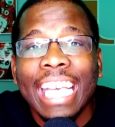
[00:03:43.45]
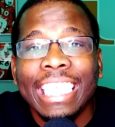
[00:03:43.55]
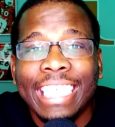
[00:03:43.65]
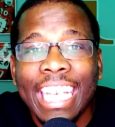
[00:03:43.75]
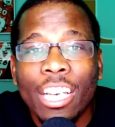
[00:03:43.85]

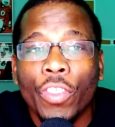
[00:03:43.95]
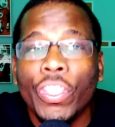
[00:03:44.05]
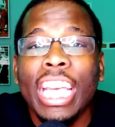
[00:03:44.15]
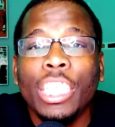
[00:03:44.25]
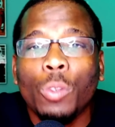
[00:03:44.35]
still,
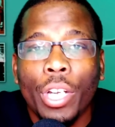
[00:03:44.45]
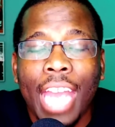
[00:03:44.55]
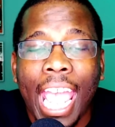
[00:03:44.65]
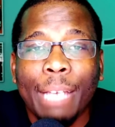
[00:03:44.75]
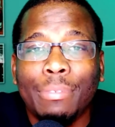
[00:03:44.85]
these were
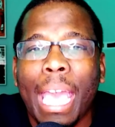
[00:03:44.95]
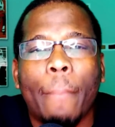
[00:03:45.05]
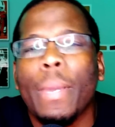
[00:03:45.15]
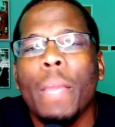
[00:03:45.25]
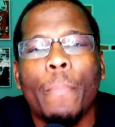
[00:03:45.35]
names
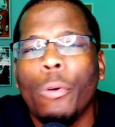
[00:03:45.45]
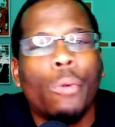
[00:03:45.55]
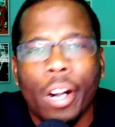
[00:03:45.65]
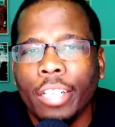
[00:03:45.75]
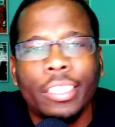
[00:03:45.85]
that people
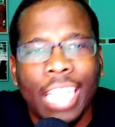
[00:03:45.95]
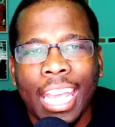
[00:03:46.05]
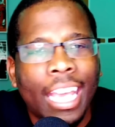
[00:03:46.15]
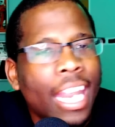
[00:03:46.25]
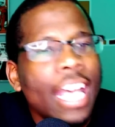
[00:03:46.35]
weren't
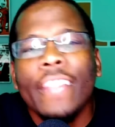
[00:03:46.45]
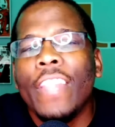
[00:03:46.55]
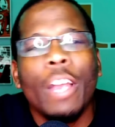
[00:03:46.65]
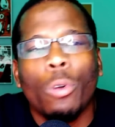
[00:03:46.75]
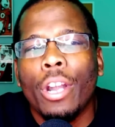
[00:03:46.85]
saying.
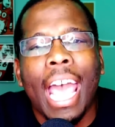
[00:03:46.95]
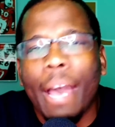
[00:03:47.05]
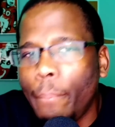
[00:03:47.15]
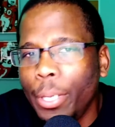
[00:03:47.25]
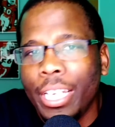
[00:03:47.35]
They were
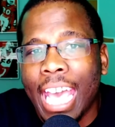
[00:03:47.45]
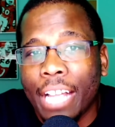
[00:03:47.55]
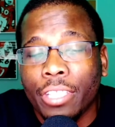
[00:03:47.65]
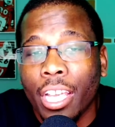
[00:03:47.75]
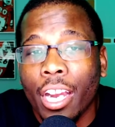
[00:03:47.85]
not putting
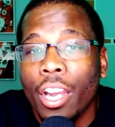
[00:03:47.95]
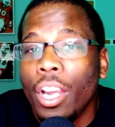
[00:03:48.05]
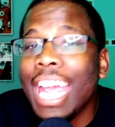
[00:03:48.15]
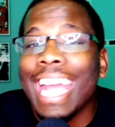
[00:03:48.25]
out there.